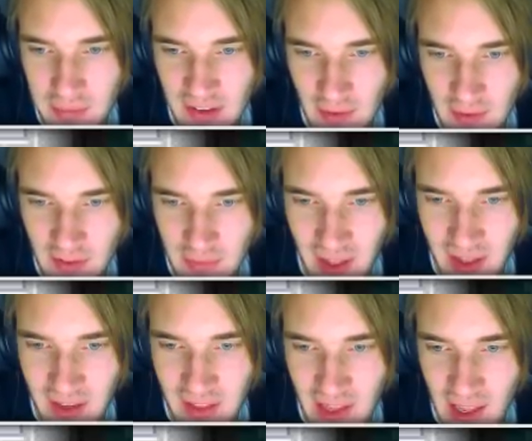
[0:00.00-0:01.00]
Misao was smiling
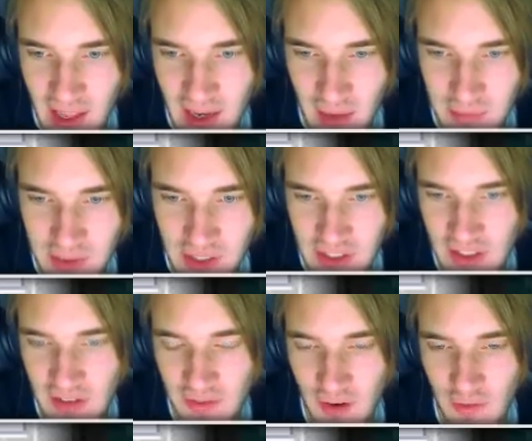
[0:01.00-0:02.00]
in the end, I'm sure
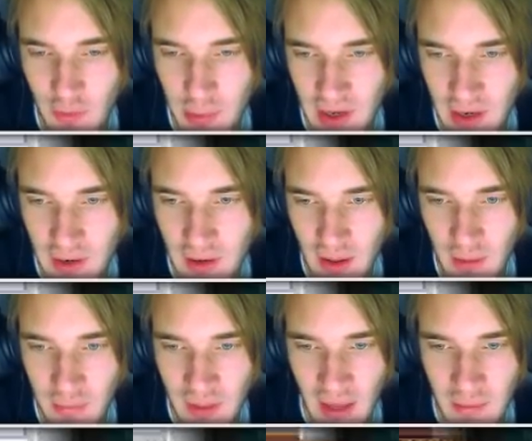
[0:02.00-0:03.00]
she's free of her pain.
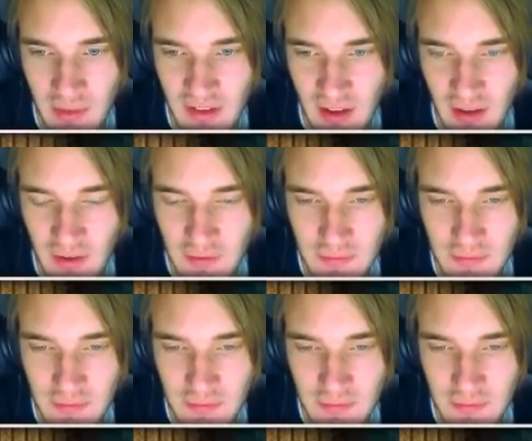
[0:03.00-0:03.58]
I'm glad, Misao.